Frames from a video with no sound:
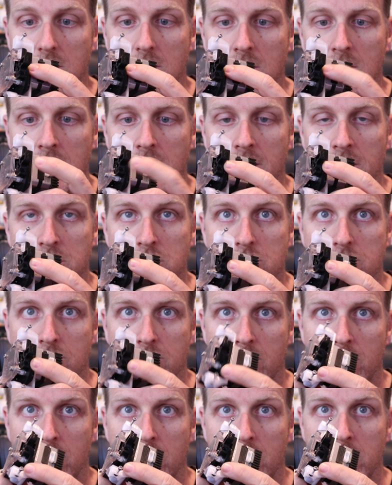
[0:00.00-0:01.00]

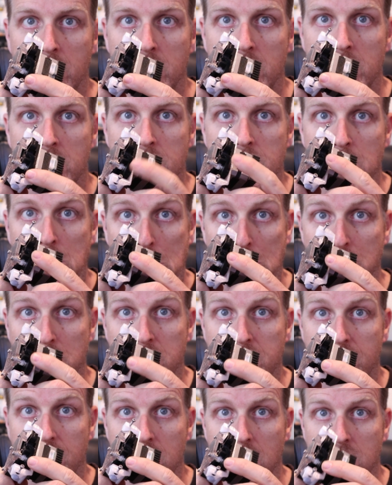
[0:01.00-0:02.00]
extruder is
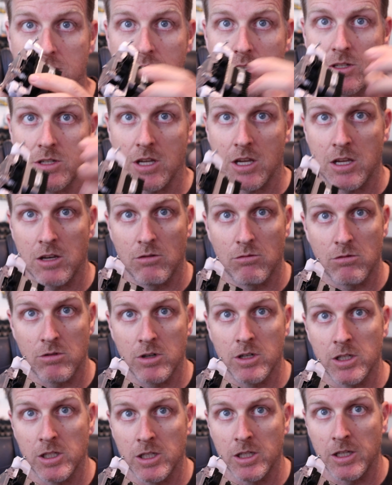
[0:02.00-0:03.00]
huge for this because it can
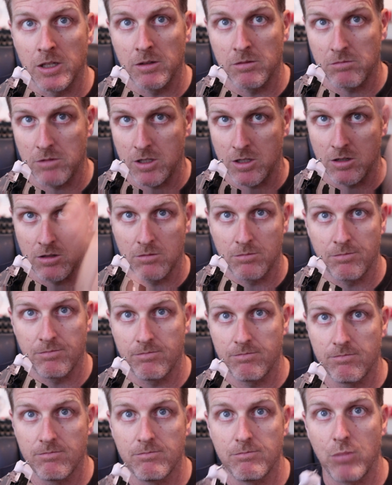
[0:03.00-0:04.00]
really,
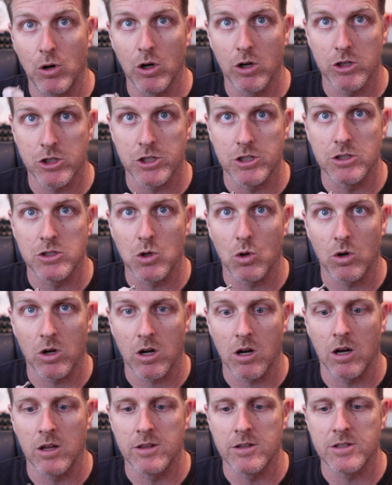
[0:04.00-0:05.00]
push and
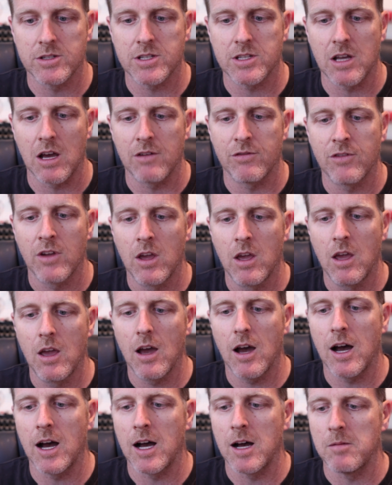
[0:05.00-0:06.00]
torque on this stuff.
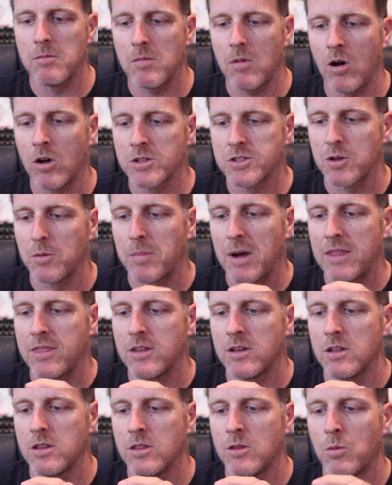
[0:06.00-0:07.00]
Also, by
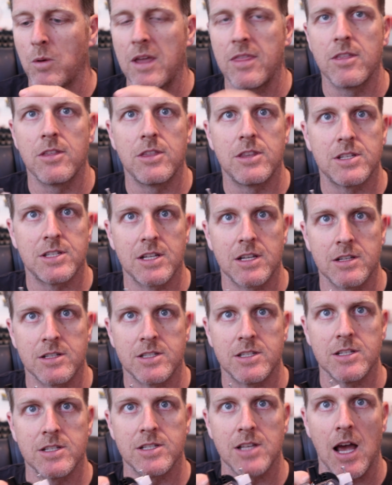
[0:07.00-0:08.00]
the way that this thing is
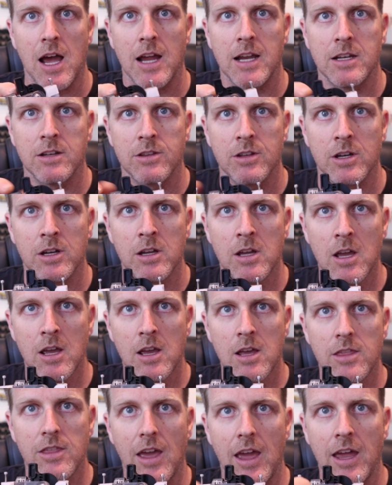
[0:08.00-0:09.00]
designed, the
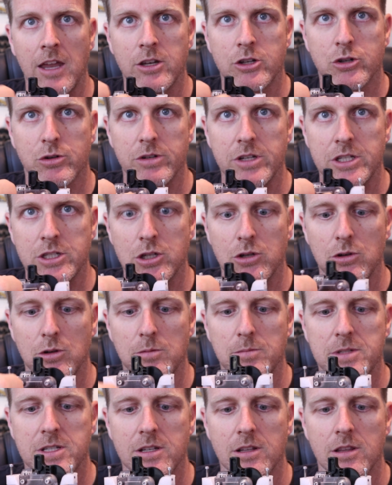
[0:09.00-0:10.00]
entry
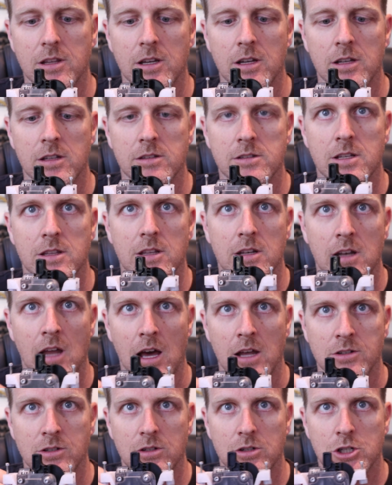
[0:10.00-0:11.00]
tube to the
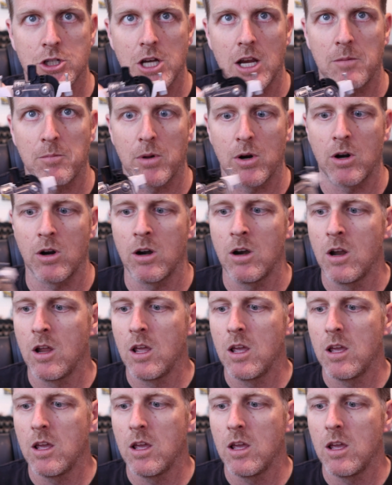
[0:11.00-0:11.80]
nozzle chamber